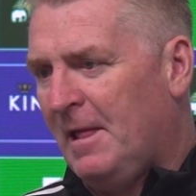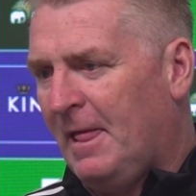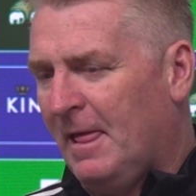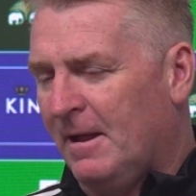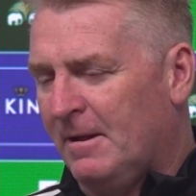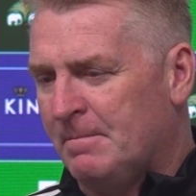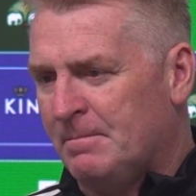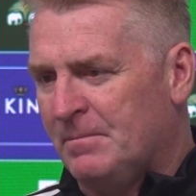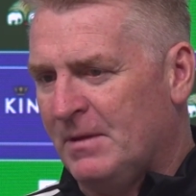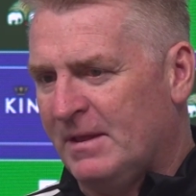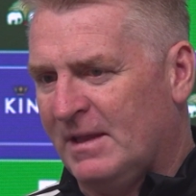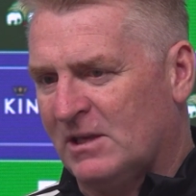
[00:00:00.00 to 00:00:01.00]

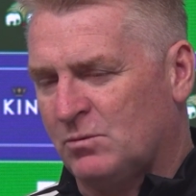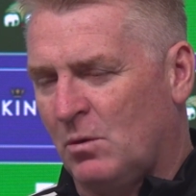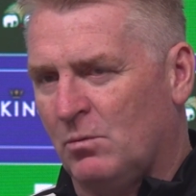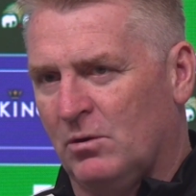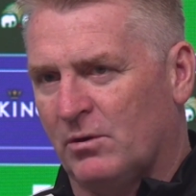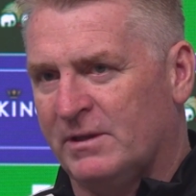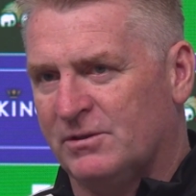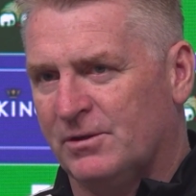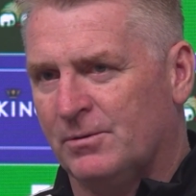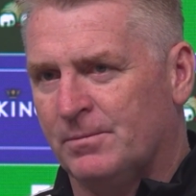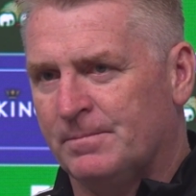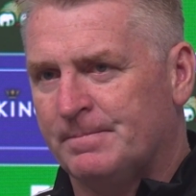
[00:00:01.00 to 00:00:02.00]
and that's what we're looking to do.